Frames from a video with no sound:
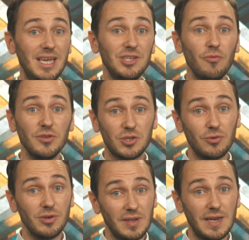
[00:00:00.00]
is often
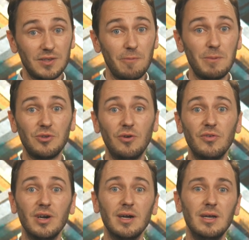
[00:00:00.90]
stored in SAP
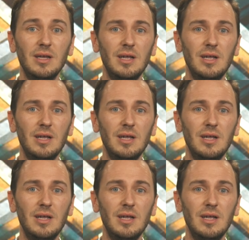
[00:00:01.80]
software.